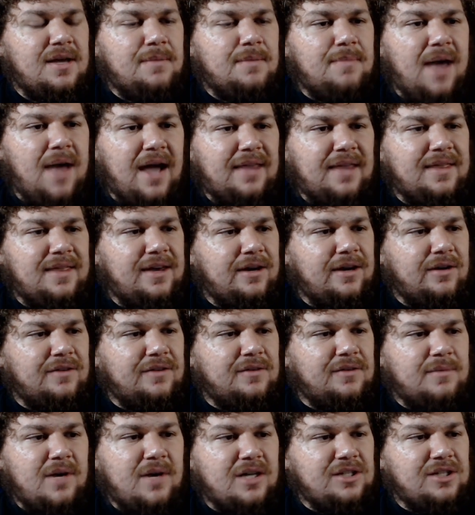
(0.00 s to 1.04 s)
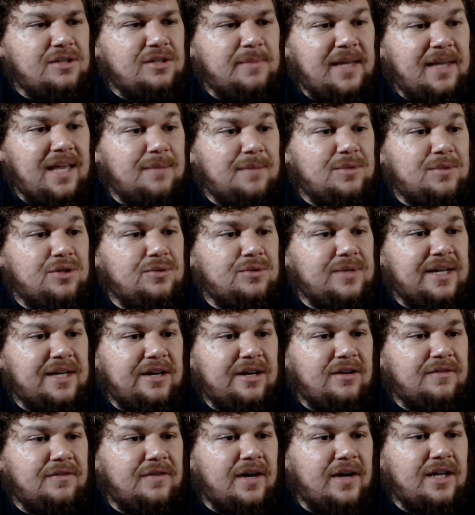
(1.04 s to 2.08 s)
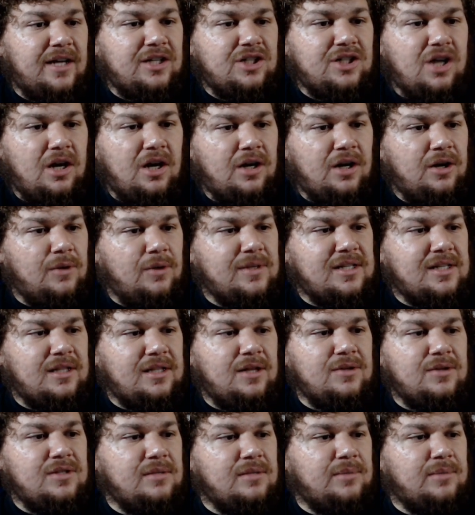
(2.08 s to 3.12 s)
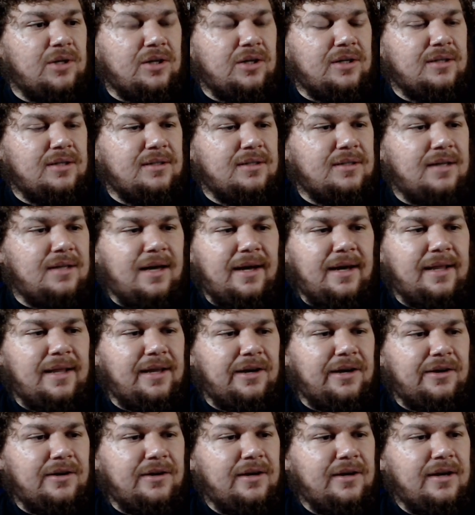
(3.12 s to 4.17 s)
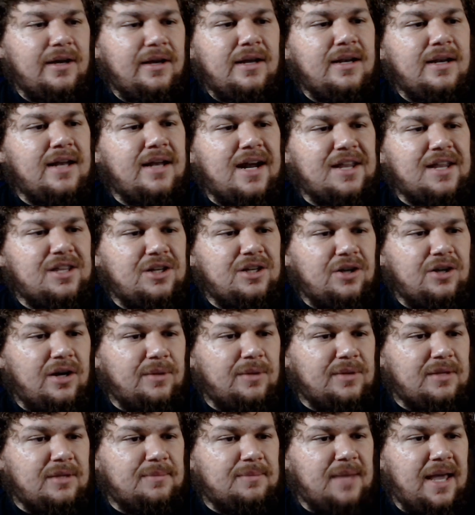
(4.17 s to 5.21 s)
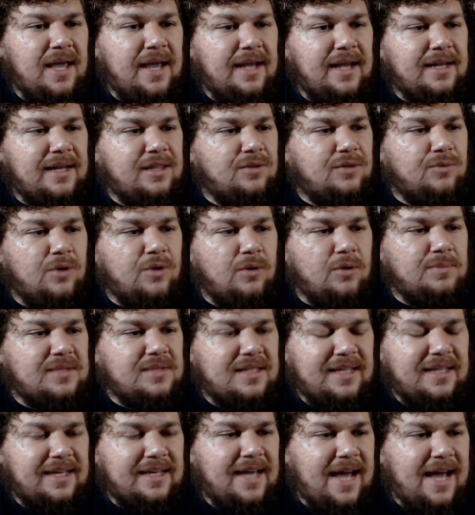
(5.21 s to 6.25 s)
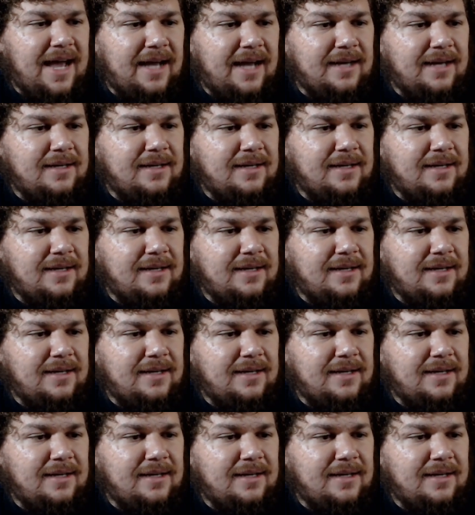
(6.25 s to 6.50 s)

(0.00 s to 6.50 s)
Back there, if a monster became too terrifying, Chong could always close the book. Not here. Not in the dark with the pain and the ropes and the gag.